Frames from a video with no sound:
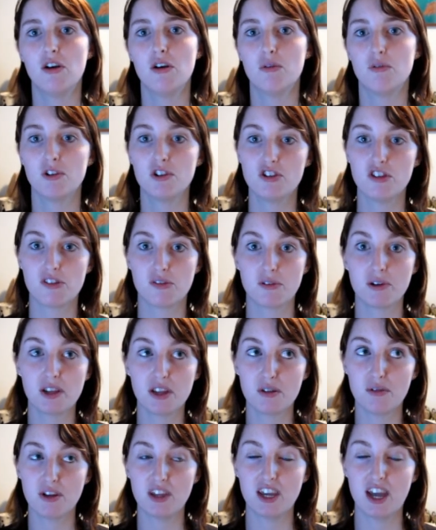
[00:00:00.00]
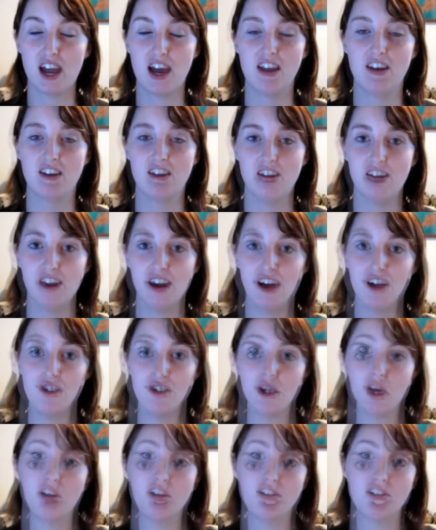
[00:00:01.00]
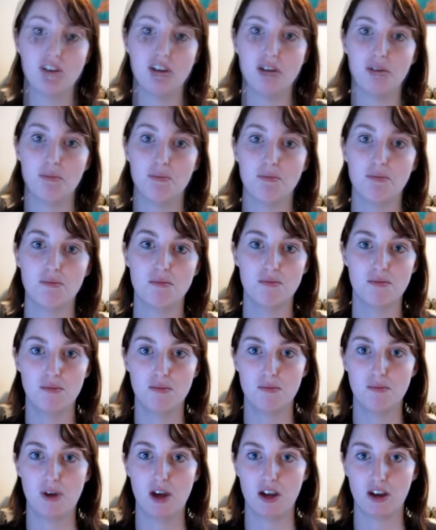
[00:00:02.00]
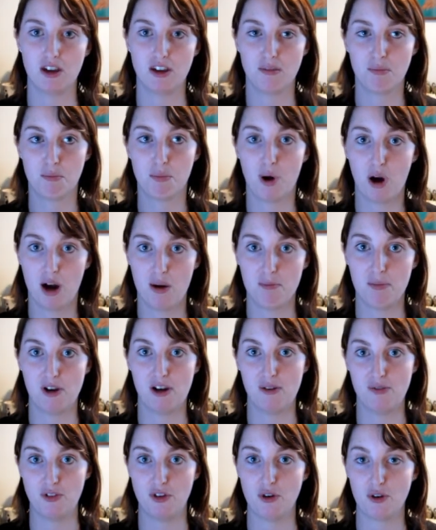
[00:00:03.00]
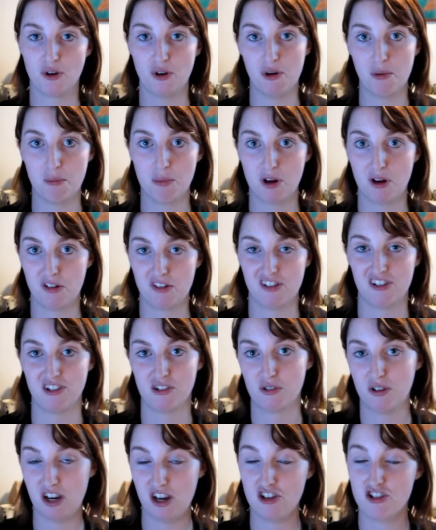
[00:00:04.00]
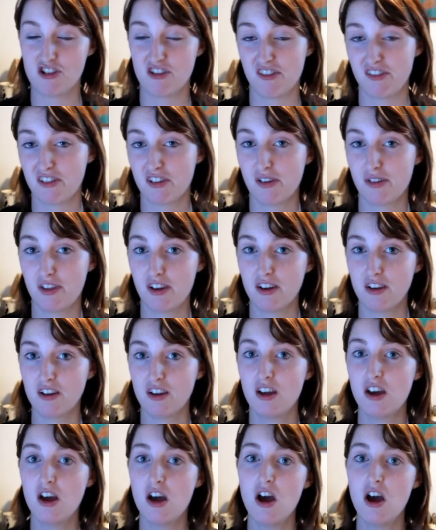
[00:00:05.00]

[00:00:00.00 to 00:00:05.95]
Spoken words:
which is really, really handy, and if you're going to make a prop out of your own personal creation sort of thing,